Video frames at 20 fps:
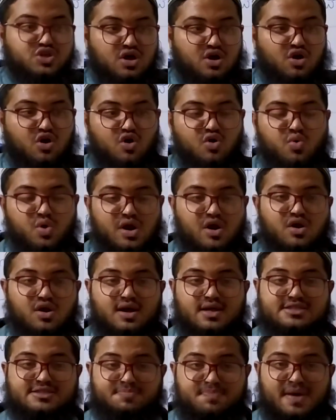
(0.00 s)
over
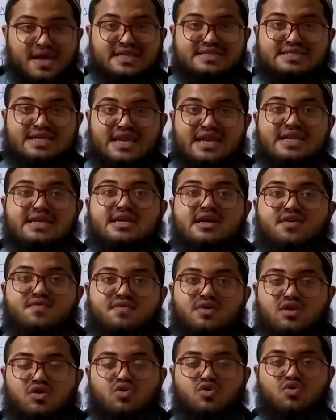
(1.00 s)
a spaced
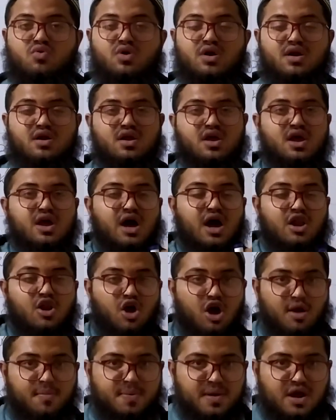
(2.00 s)
interval, over a
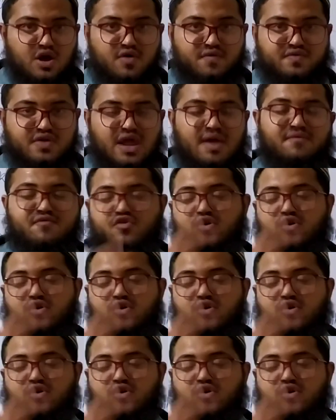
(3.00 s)
long period of time.